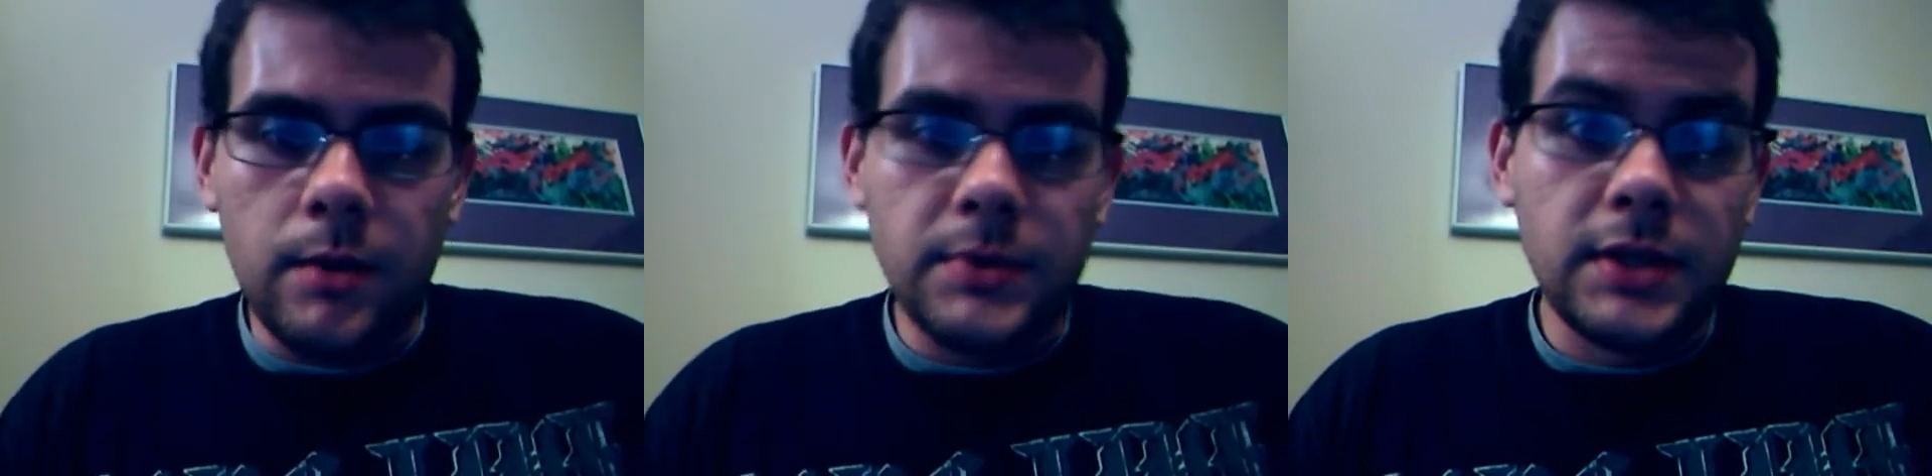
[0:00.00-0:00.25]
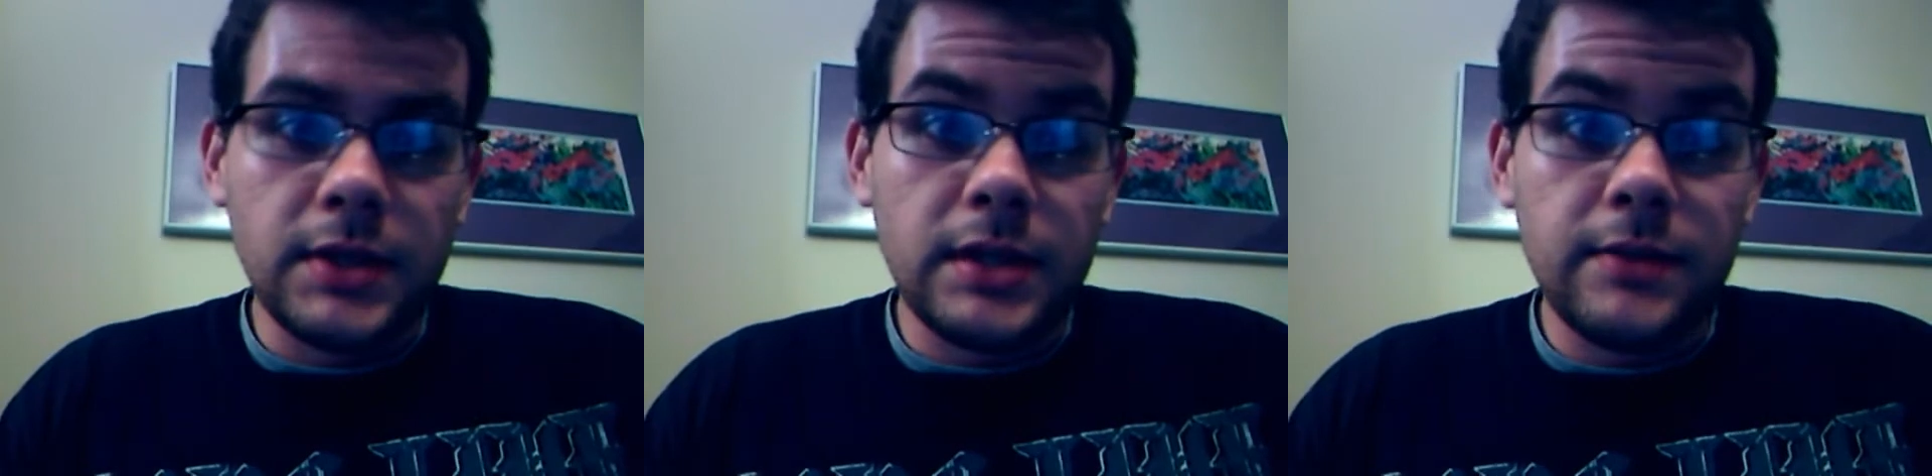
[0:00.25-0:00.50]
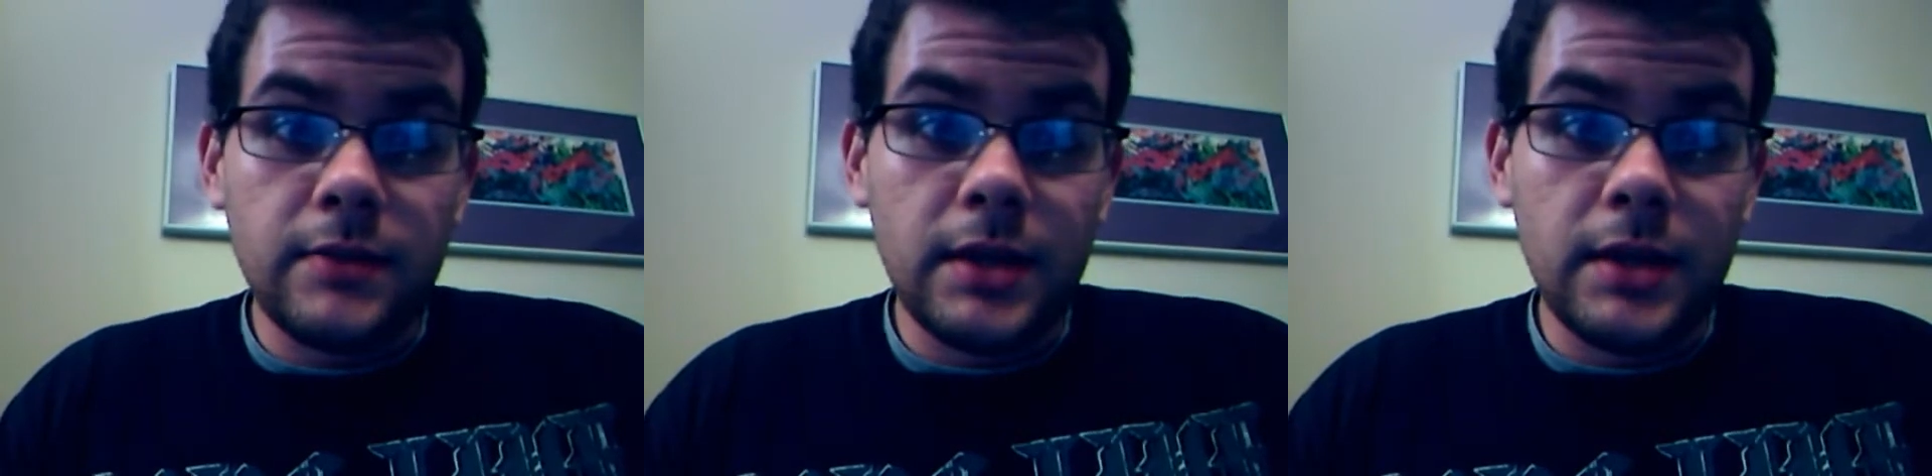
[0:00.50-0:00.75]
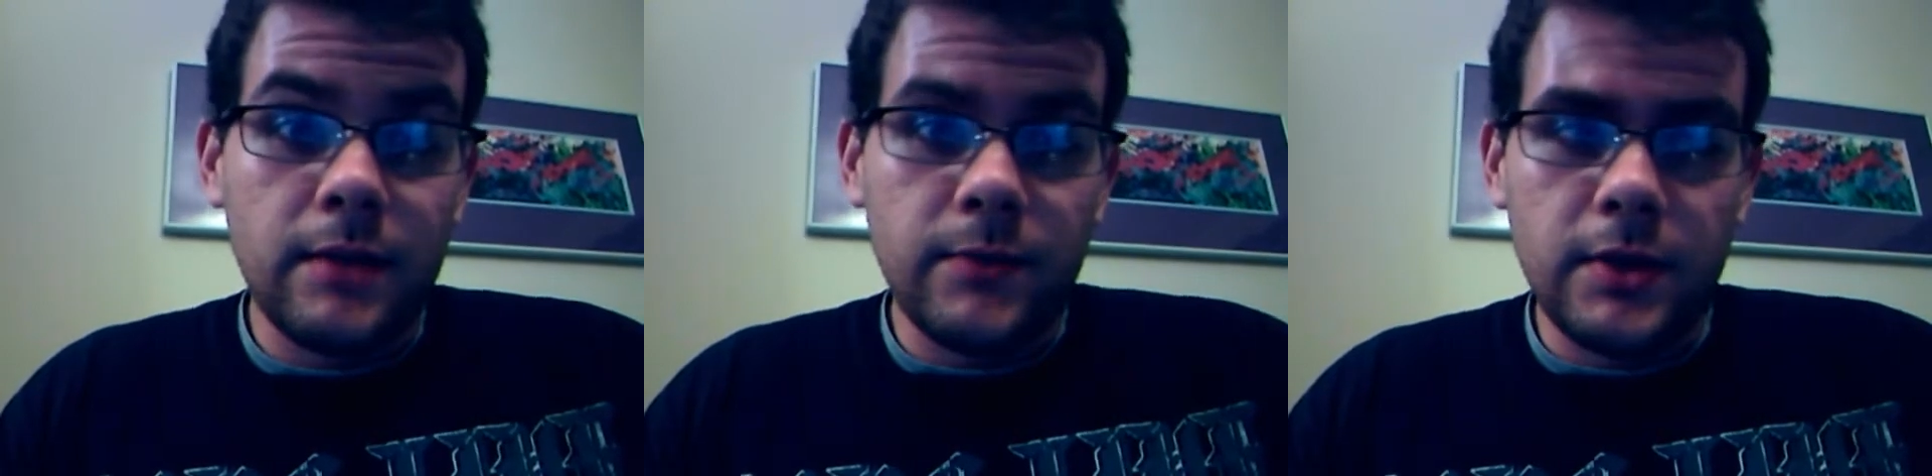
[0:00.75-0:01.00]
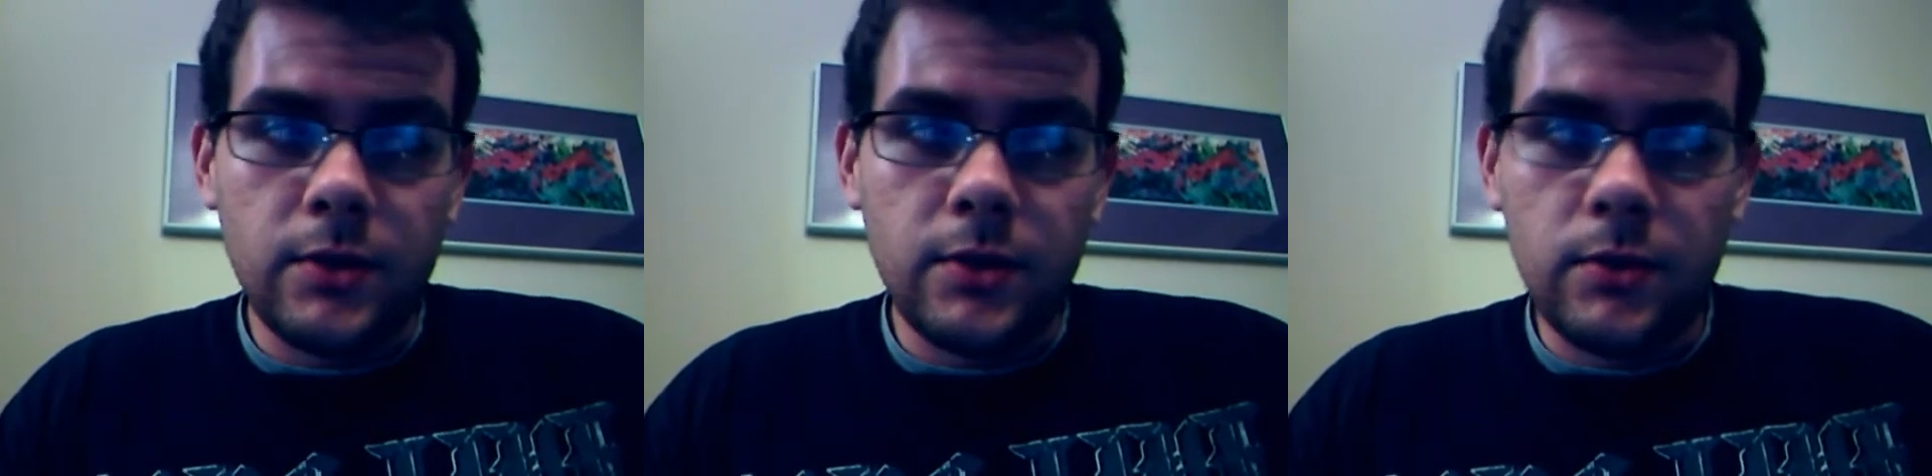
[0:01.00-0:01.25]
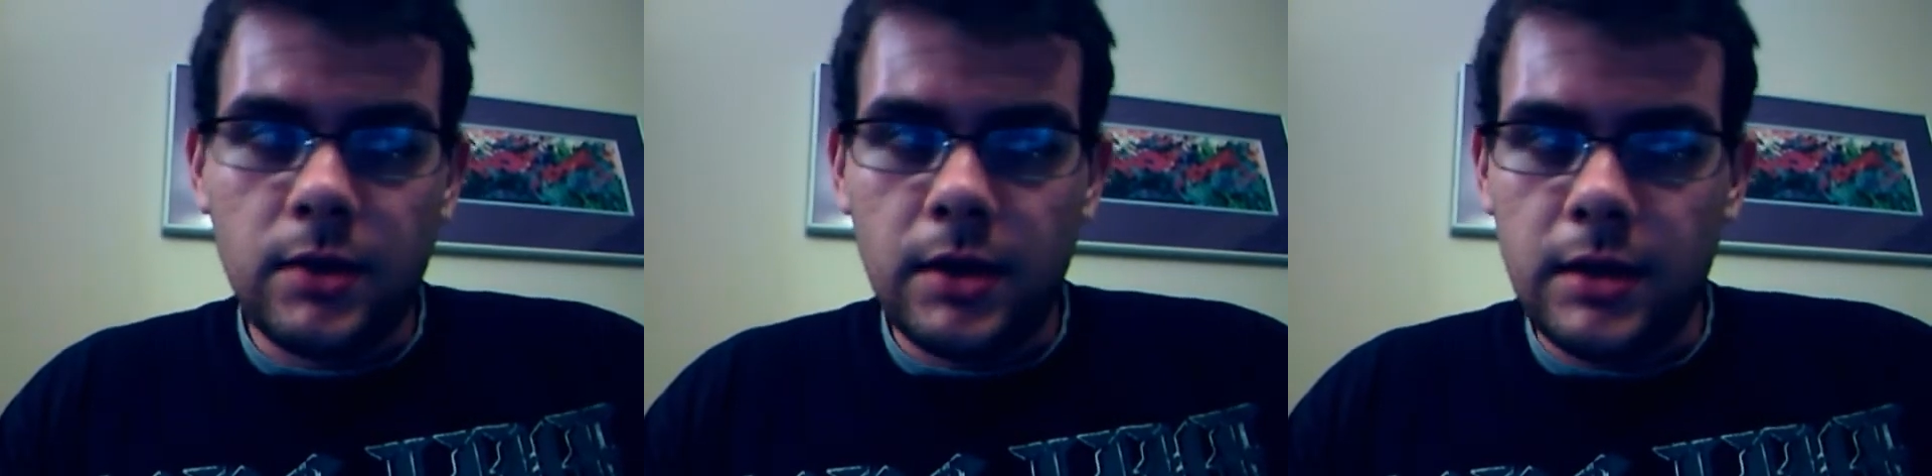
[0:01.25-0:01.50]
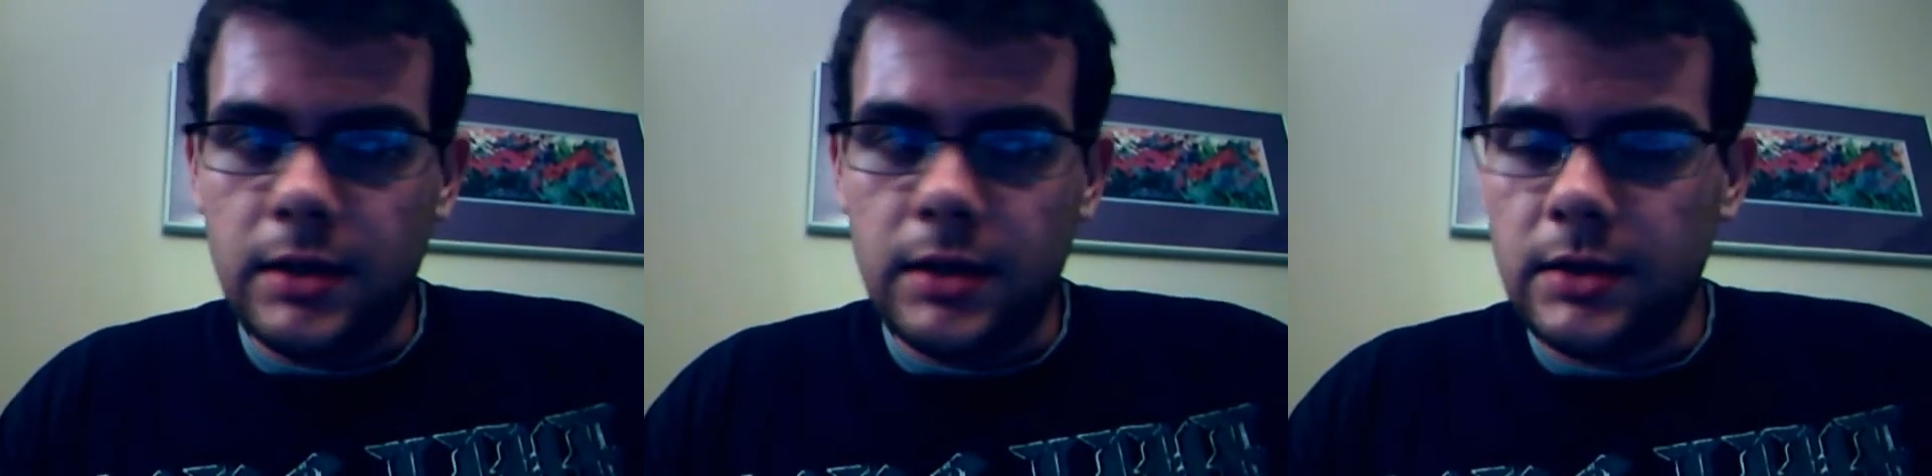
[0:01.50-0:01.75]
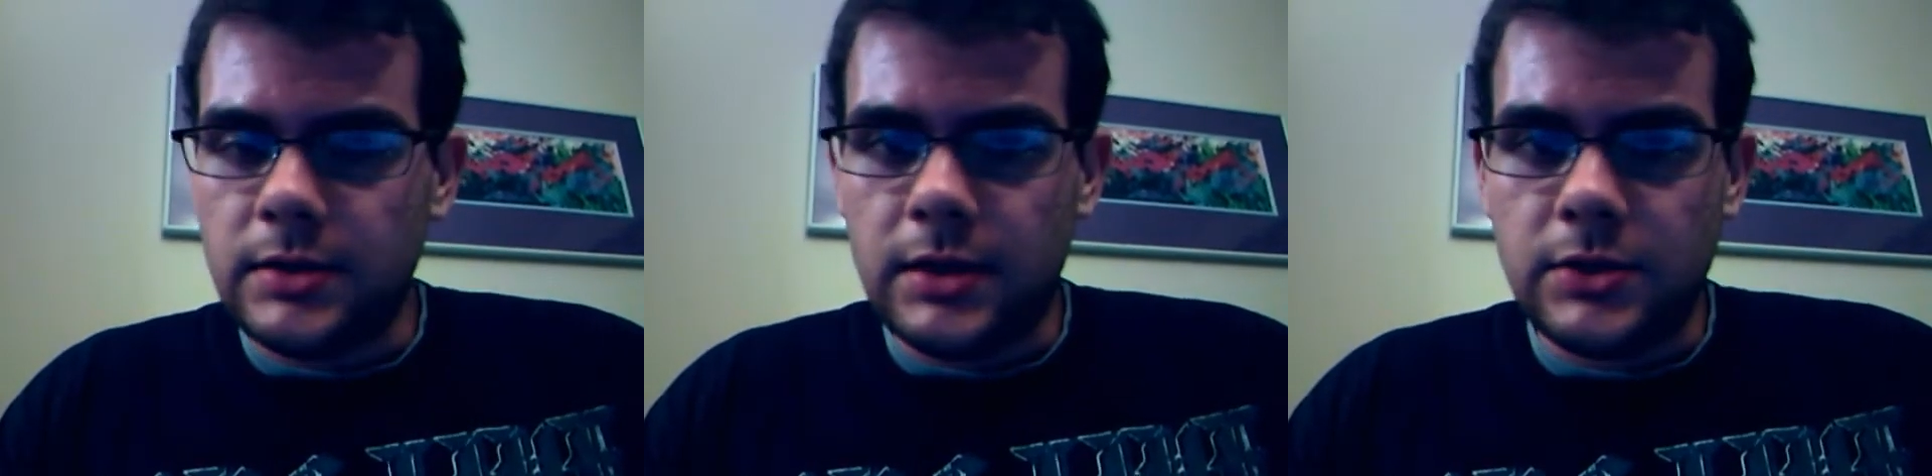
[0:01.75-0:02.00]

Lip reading: The scientific name for E. coli is